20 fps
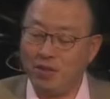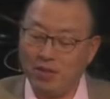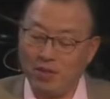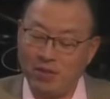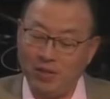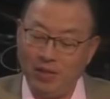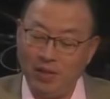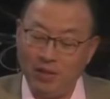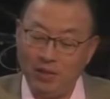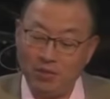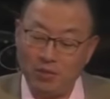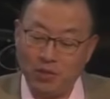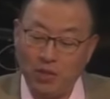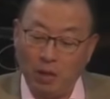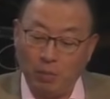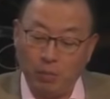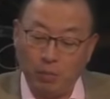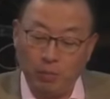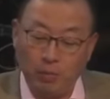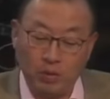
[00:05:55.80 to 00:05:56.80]
are
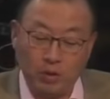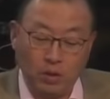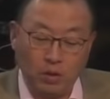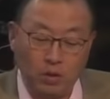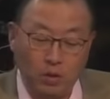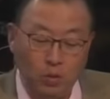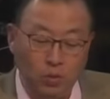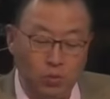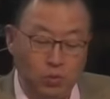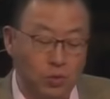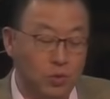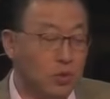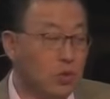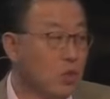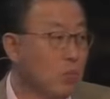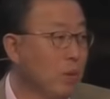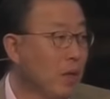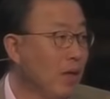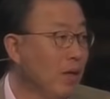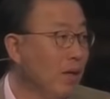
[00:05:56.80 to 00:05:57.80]
inescapable conclusions
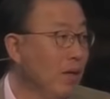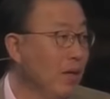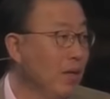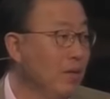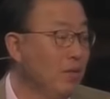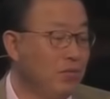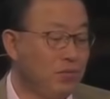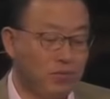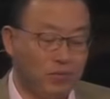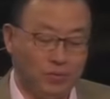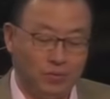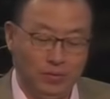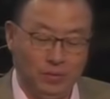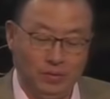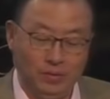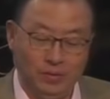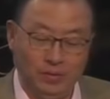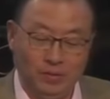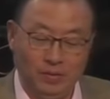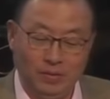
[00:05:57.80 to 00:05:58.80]
about life.
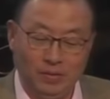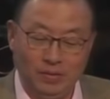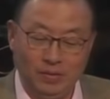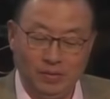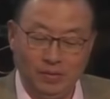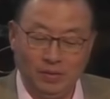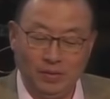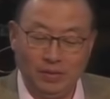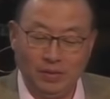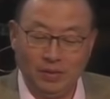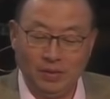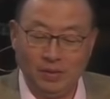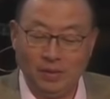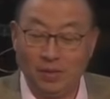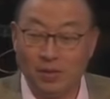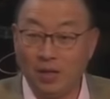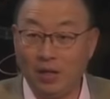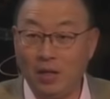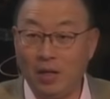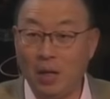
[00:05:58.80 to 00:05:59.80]

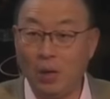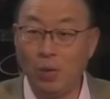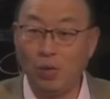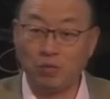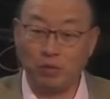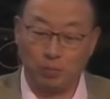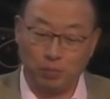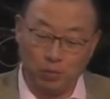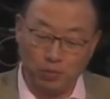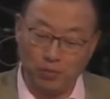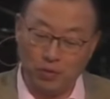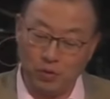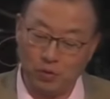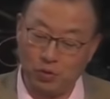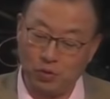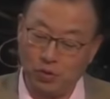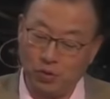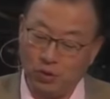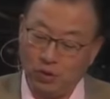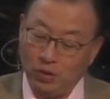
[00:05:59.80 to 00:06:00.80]
Again, however
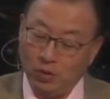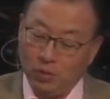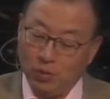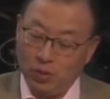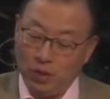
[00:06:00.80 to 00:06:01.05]
provisional or